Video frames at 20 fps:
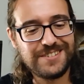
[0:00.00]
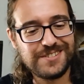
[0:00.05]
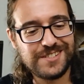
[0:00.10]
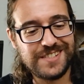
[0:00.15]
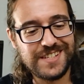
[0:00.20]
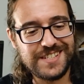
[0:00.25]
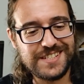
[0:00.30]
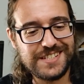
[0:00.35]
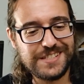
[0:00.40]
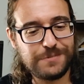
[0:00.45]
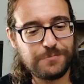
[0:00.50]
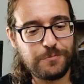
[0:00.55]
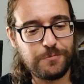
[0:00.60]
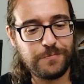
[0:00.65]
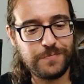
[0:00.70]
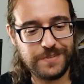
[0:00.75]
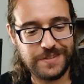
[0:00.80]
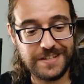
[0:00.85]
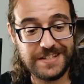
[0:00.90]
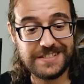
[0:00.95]
We
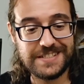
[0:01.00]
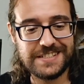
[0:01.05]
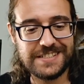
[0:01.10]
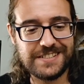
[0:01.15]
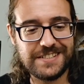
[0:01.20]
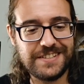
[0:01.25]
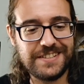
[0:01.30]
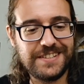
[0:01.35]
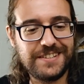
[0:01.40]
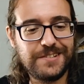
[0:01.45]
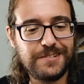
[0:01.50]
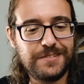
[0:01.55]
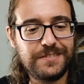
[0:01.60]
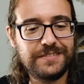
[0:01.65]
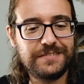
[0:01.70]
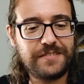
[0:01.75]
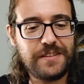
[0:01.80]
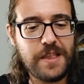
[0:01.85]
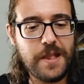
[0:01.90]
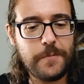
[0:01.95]
can make
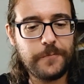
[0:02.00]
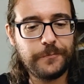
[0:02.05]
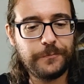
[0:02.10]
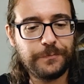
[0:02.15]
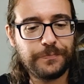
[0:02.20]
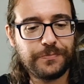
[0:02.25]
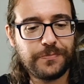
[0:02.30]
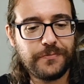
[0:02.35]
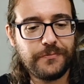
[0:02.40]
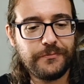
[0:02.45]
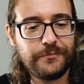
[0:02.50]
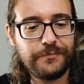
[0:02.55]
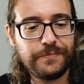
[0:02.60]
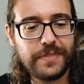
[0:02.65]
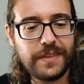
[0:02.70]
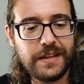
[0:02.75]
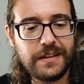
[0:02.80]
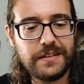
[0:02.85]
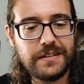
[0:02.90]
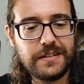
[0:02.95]
bibimbap, or
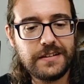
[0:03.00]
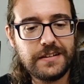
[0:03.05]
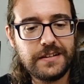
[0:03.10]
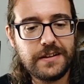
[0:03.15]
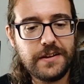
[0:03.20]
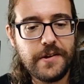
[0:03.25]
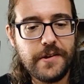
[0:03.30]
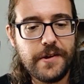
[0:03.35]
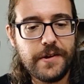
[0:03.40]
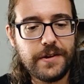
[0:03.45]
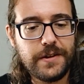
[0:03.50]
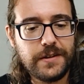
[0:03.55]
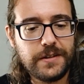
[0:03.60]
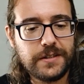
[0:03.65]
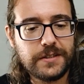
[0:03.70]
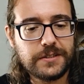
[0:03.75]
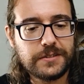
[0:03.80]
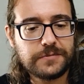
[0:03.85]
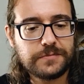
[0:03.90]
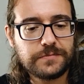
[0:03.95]
I was
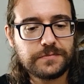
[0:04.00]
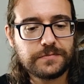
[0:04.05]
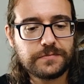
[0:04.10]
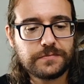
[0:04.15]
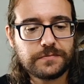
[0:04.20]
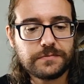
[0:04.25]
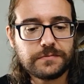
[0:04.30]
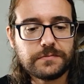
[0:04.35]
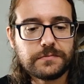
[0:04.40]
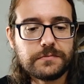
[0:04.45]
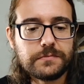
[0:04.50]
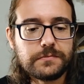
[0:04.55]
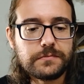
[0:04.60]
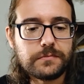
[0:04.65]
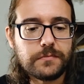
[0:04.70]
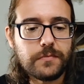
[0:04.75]
thinking to make tteokbokki.